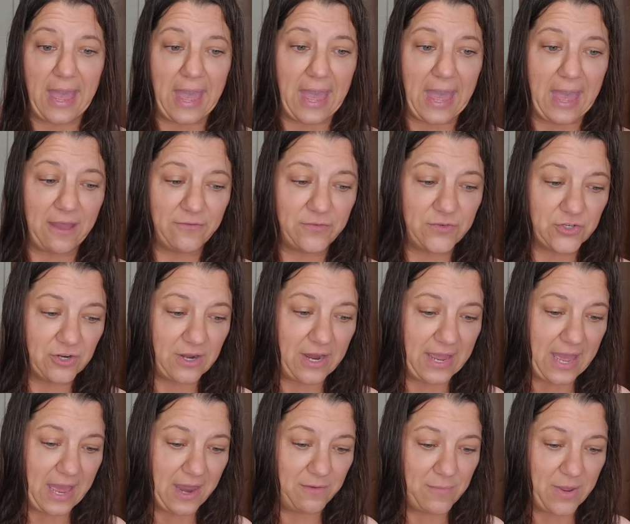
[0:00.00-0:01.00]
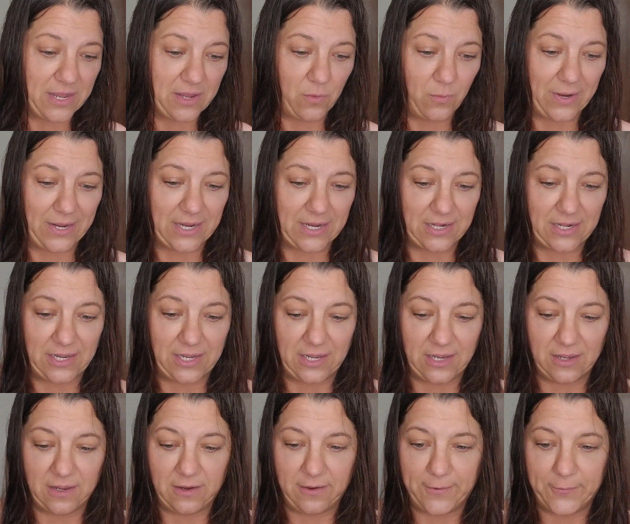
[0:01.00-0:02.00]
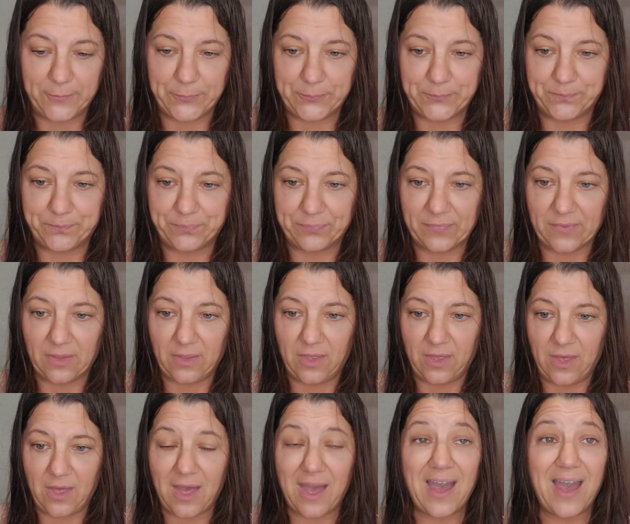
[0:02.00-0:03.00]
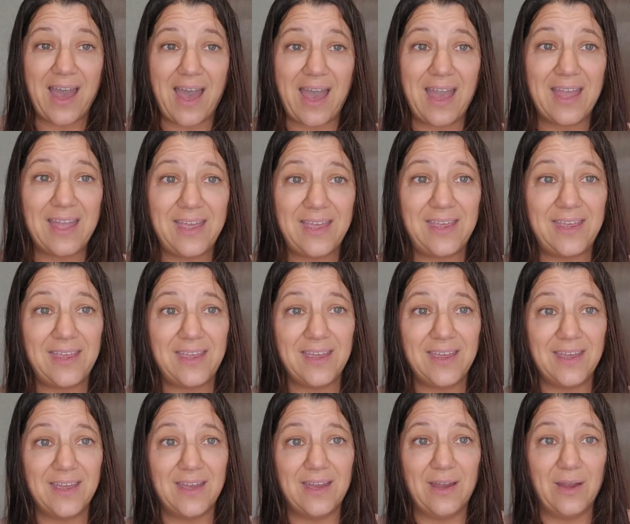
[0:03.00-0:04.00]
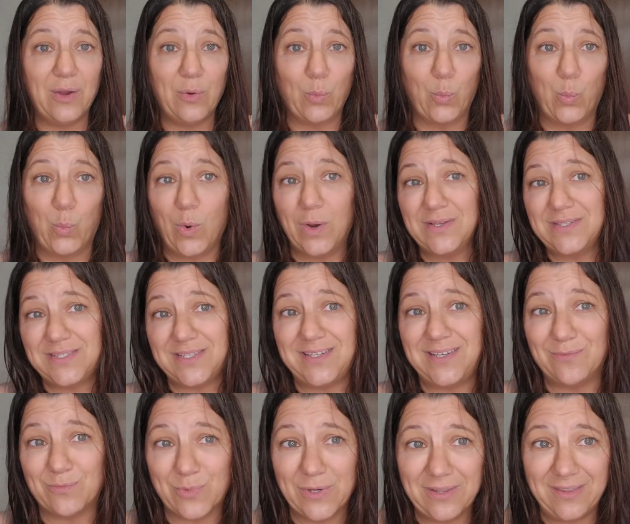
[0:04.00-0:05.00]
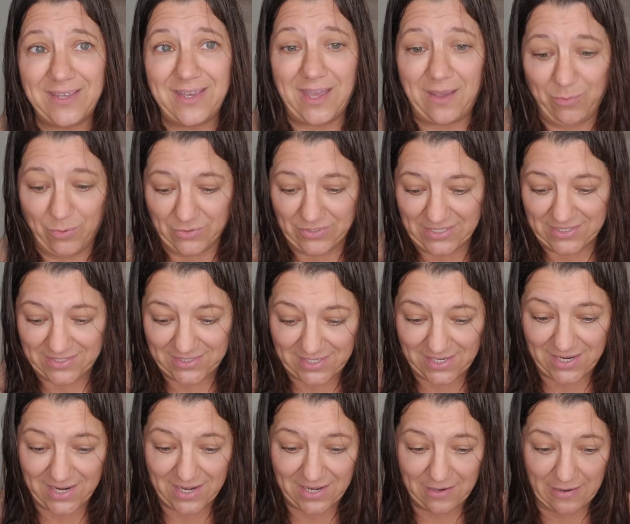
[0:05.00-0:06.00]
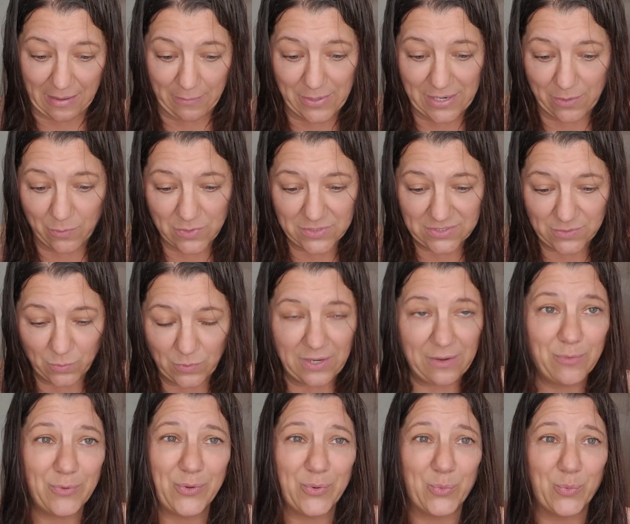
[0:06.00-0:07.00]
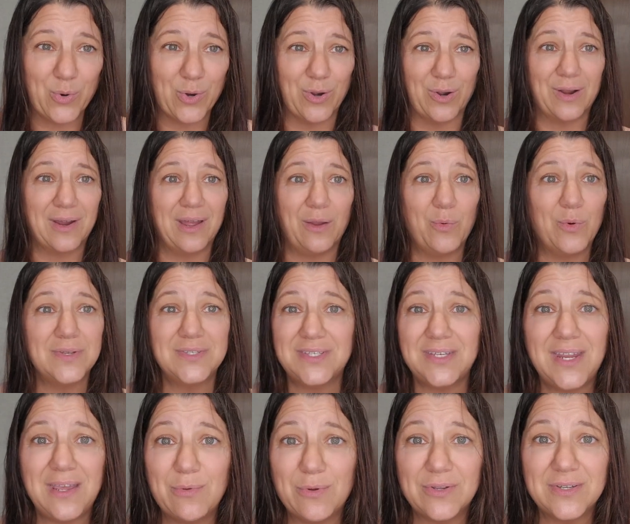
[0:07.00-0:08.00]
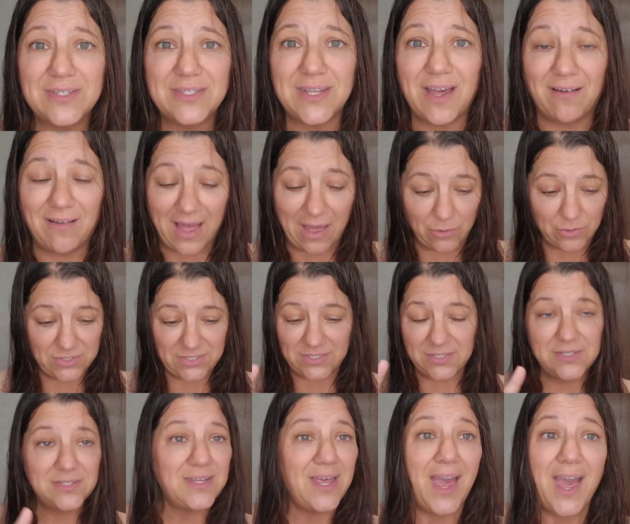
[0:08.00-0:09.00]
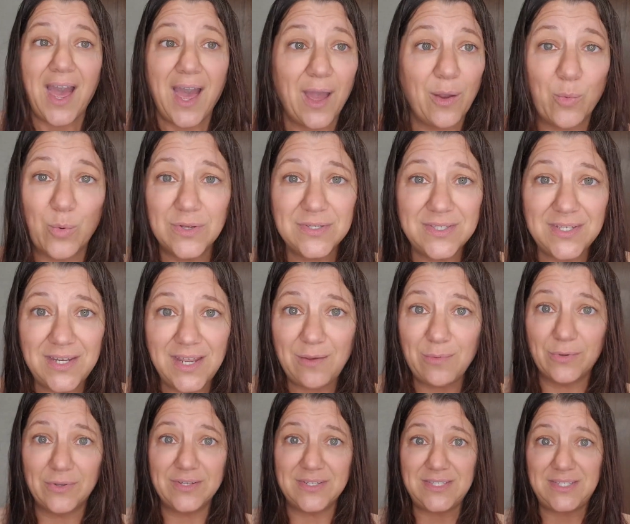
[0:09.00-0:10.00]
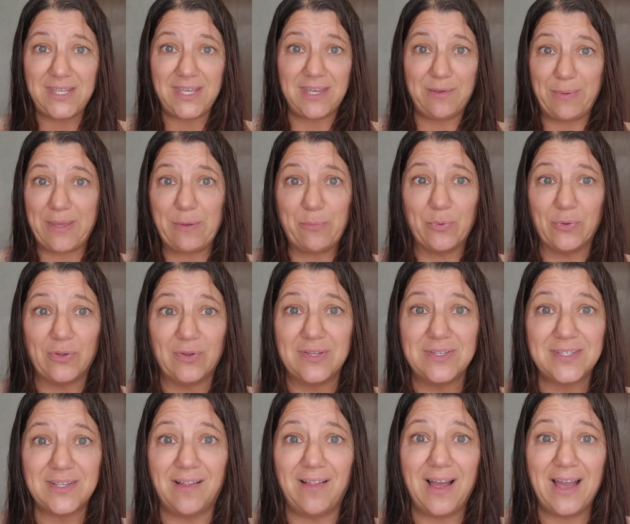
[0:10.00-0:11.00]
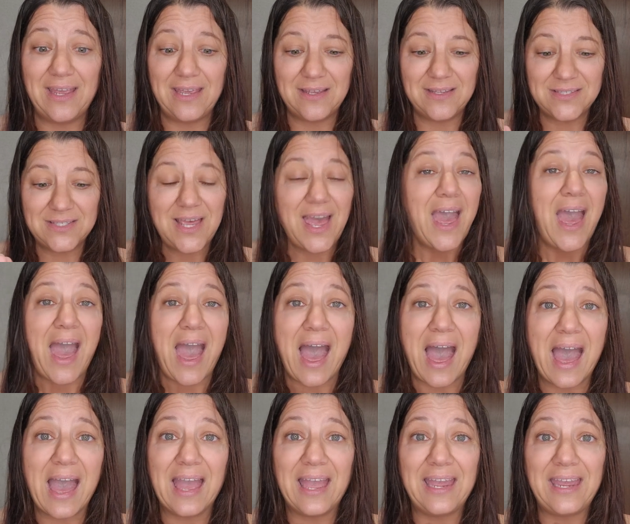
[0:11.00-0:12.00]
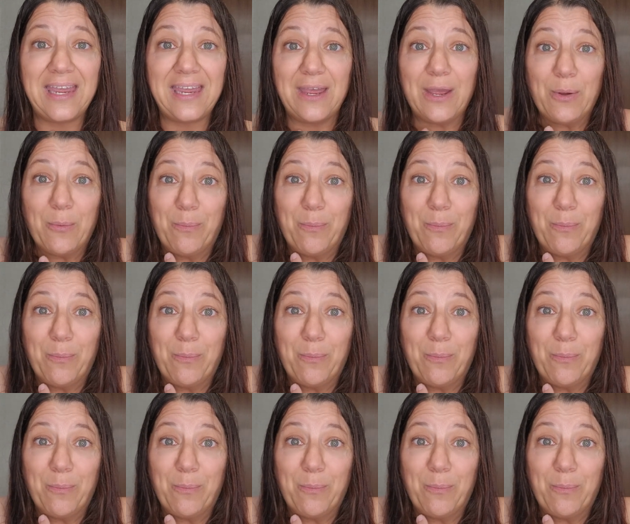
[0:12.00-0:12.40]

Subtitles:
after I had my awakening, I wasn't really able to see I wasn't able to work. I wasn't able to sell houses. I wasn't able to seek people as clients. I